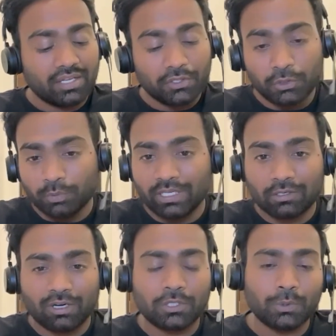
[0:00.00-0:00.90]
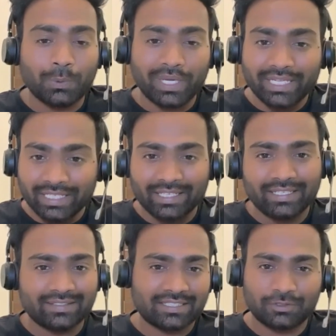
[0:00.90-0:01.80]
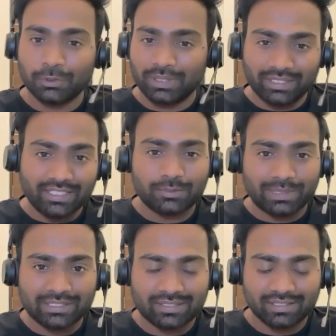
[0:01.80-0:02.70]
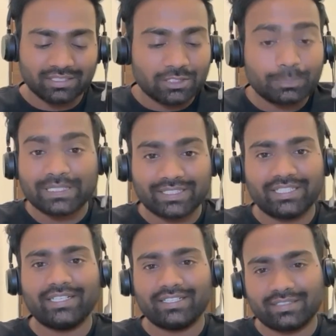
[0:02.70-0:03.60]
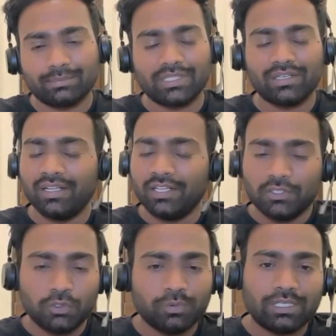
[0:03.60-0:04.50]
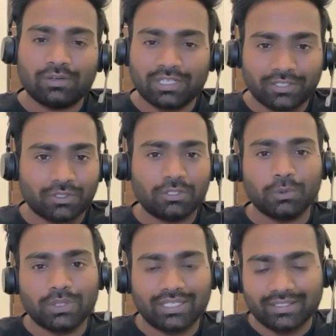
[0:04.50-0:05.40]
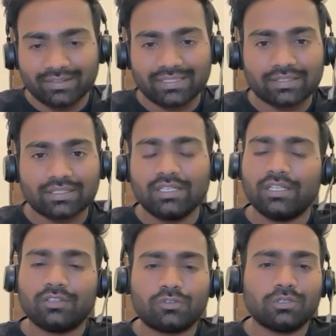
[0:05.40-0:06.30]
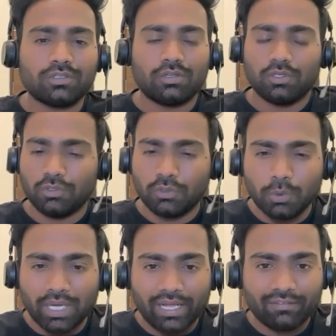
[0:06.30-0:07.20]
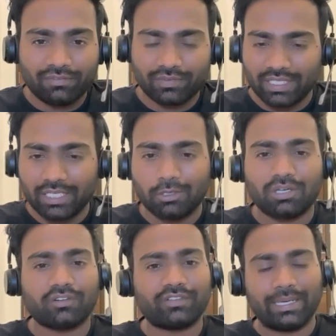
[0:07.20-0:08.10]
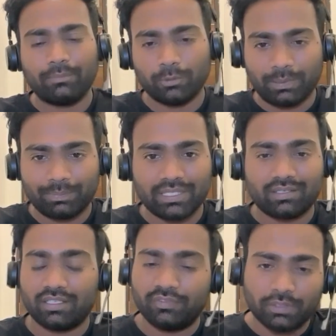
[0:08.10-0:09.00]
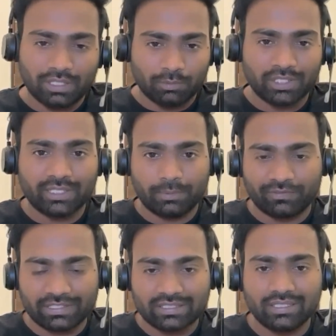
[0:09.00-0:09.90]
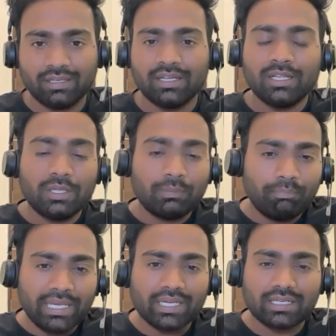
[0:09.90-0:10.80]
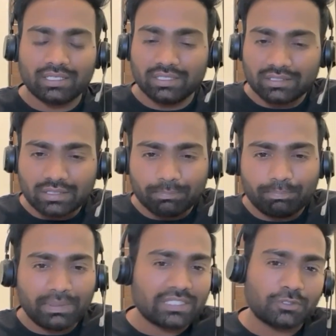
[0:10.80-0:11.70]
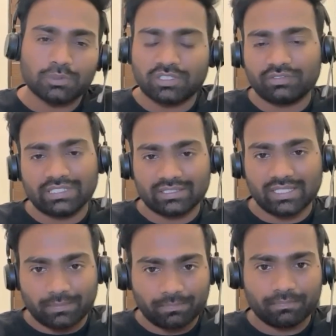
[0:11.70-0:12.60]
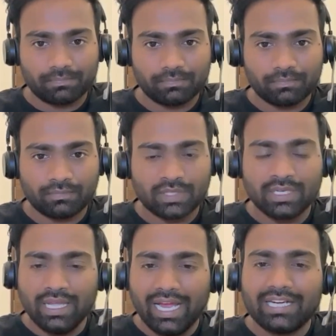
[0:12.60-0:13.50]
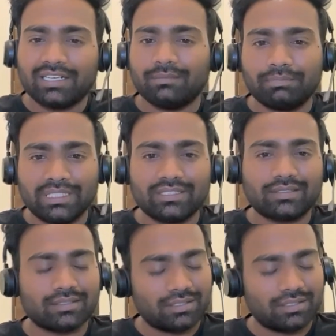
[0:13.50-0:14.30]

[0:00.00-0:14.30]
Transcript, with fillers: You will not do any releases during these months, especially in December. You will not at all do the releases. So you have a lot of time to prepare if you are a working professional make the best use of this time and companies